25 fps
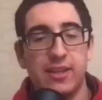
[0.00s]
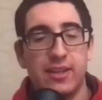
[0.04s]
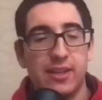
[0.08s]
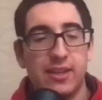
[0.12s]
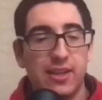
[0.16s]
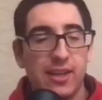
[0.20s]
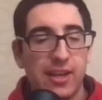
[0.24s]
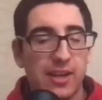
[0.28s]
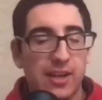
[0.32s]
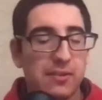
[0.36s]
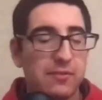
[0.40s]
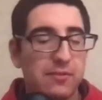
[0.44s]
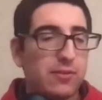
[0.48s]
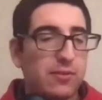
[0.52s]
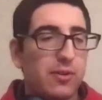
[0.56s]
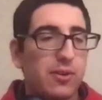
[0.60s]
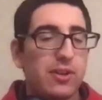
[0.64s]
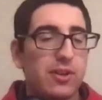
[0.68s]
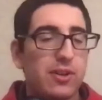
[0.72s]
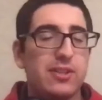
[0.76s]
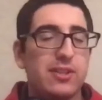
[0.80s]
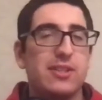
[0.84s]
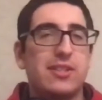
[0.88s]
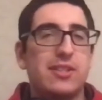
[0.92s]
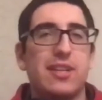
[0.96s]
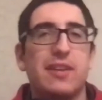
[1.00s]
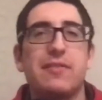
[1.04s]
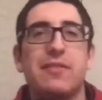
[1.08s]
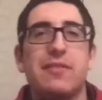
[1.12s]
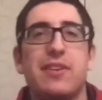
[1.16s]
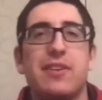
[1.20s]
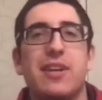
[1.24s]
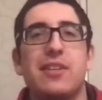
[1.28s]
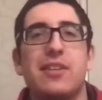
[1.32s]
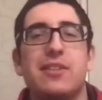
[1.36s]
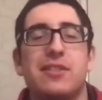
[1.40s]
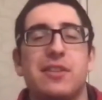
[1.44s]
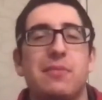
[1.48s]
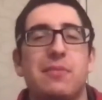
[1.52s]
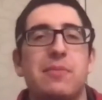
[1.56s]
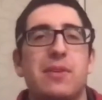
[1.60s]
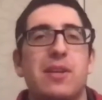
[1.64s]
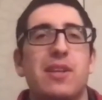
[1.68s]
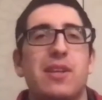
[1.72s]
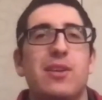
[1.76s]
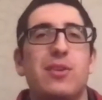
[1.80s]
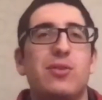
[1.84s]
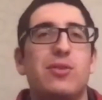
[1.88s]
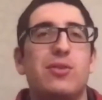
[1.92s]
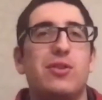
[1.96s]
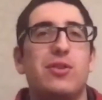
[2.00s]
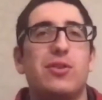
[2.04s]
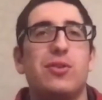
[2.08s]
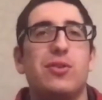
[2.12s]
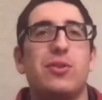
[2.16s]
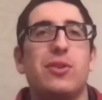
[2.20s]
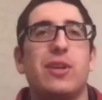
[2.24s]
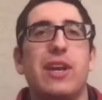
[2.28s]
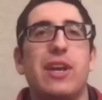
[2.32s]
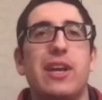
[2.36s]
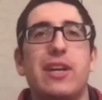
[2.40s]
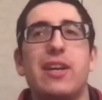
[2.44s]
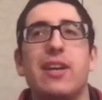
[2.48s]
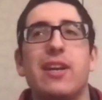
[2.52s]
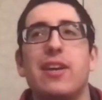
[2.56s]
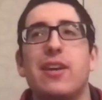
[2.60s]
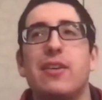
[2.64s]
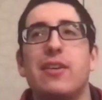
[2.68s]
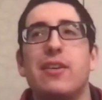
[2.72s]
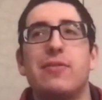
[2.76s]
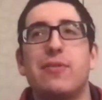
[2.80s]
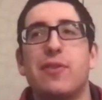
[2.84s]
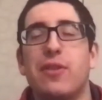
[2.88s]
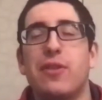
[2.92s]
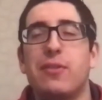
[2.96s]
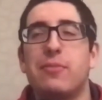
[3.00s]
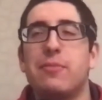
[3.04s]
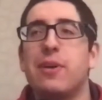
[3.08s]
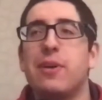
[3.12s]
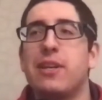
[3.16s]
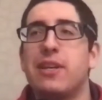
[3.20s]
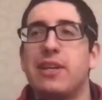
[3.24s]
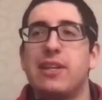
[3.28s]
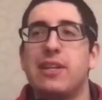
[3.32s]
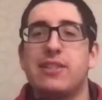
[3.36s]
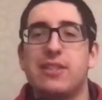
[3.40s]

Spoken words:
And of course, it's definitely not something you do like for the money.